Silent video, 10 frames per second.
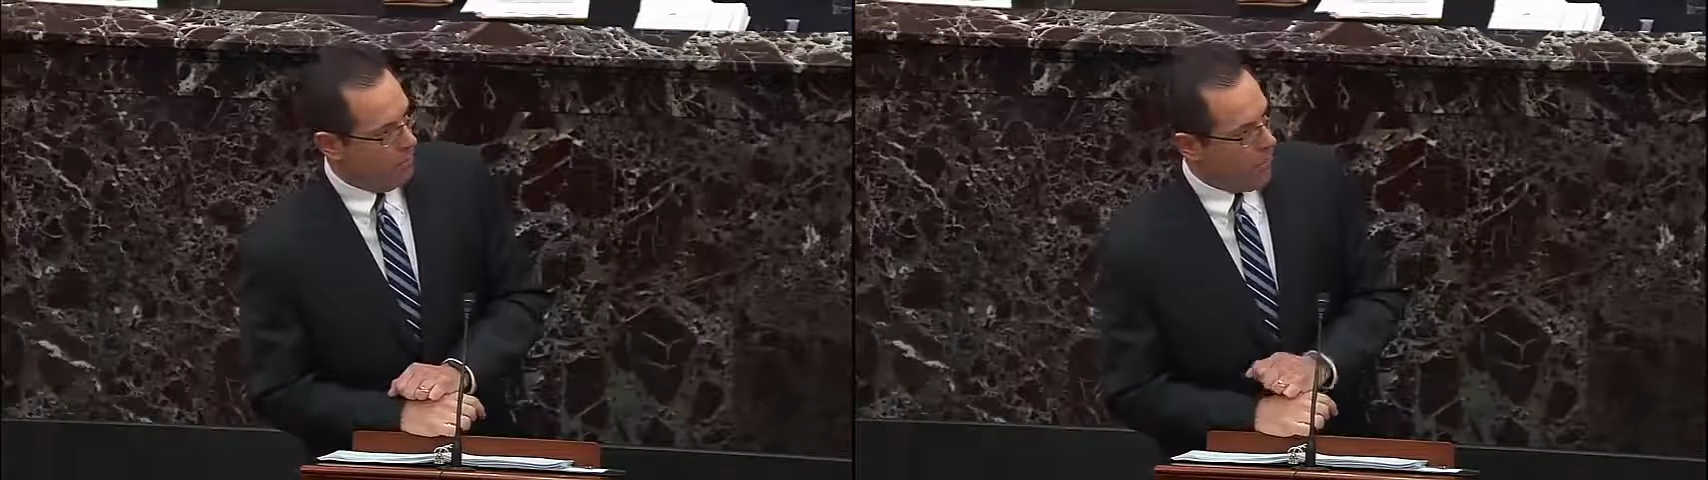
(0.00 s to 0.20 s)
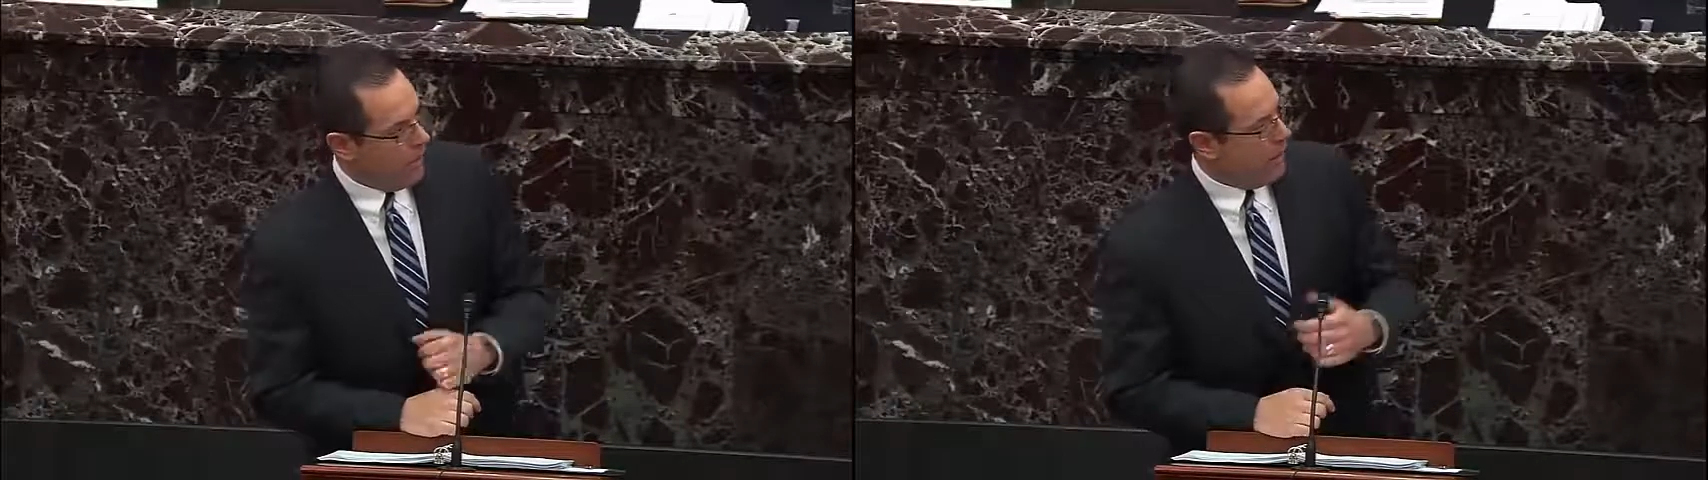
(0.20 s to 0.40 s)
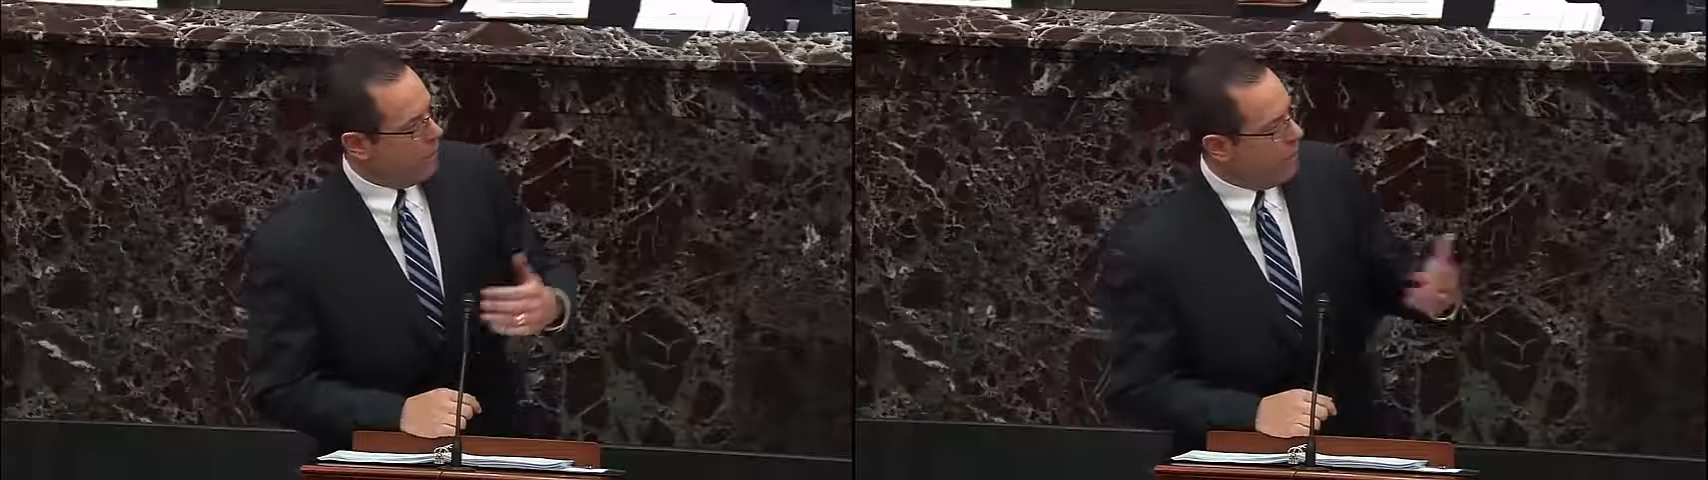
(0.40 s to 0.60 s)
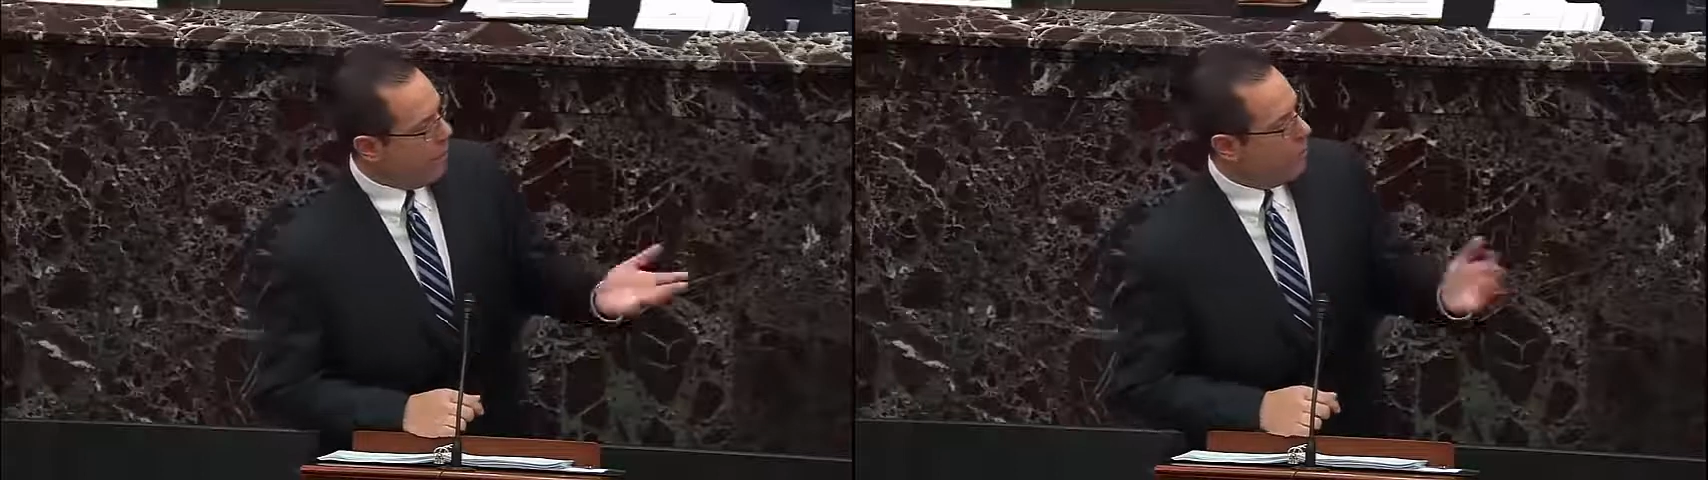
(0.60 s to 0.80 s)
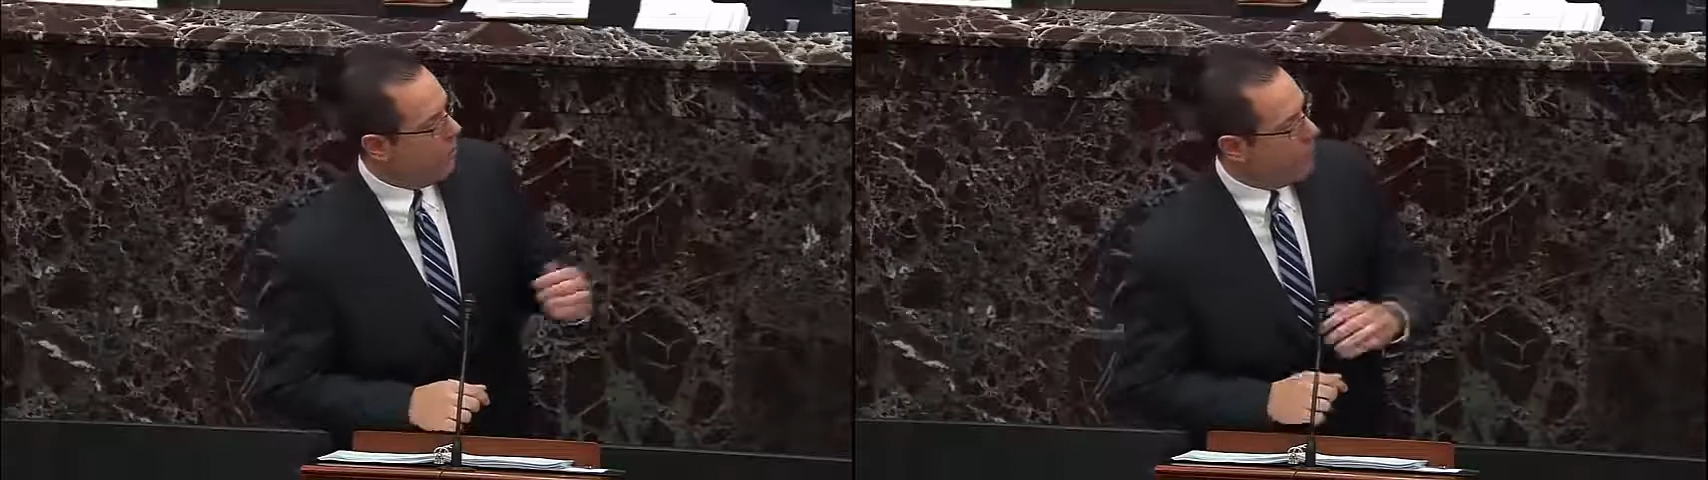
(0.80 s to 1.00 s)
Why didn't they
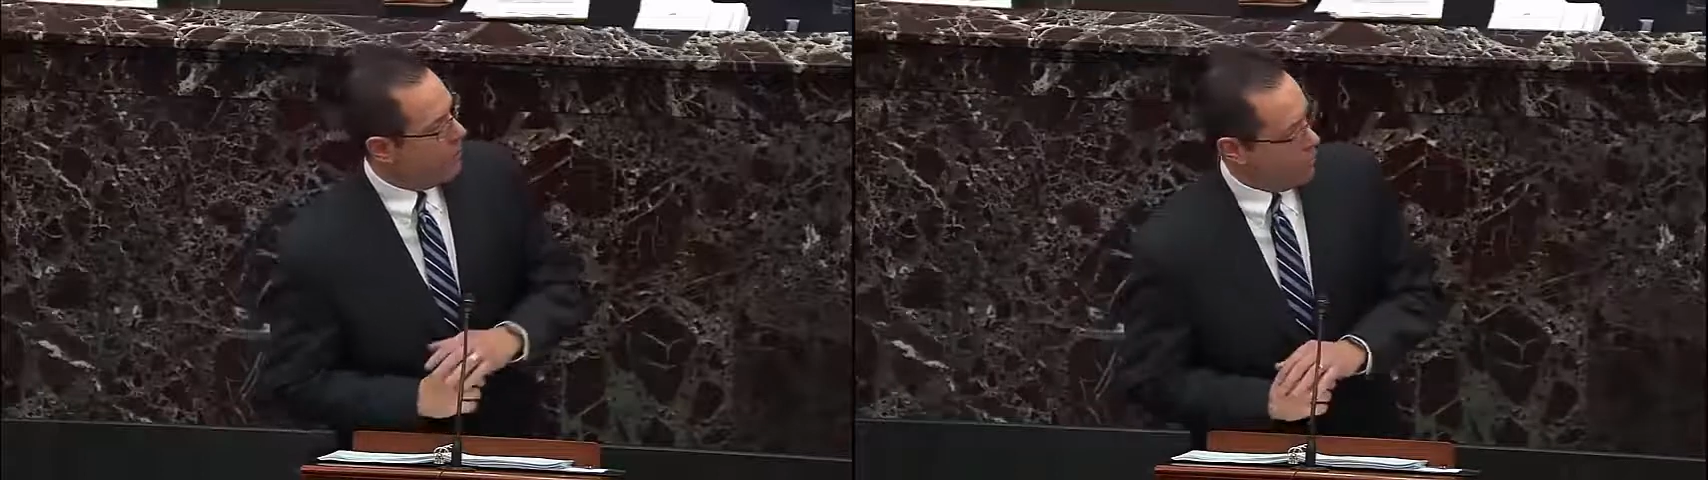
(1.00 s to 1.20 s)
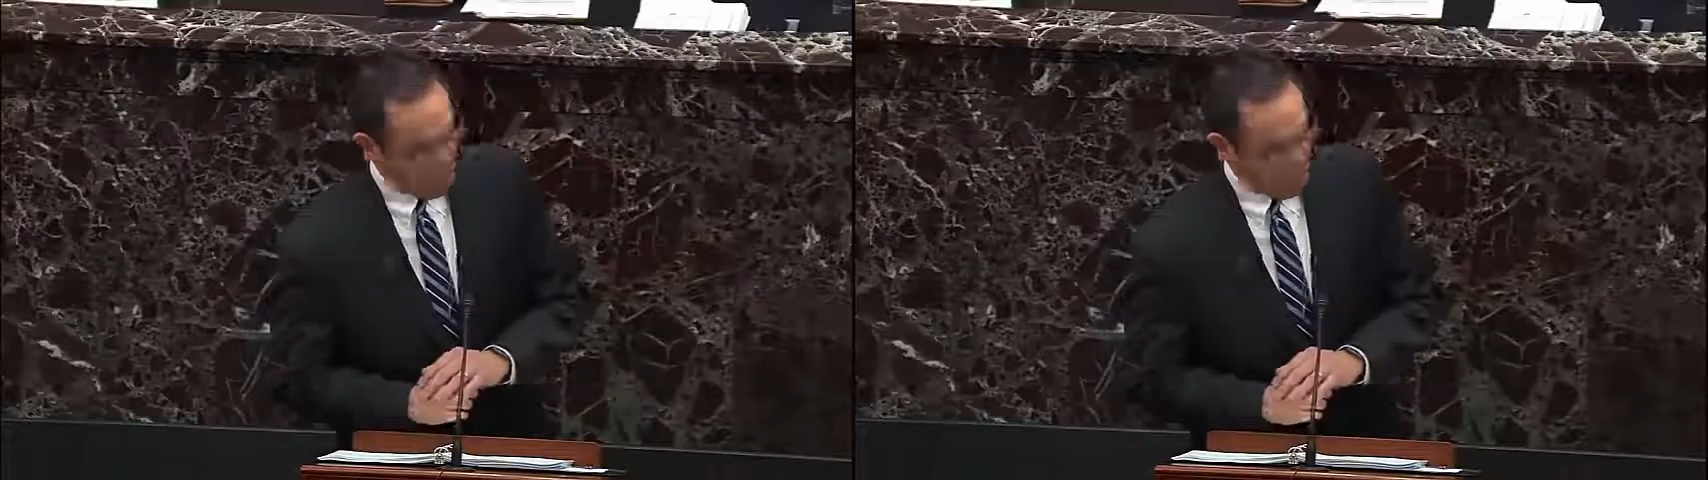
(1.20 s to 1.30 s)
tell you about this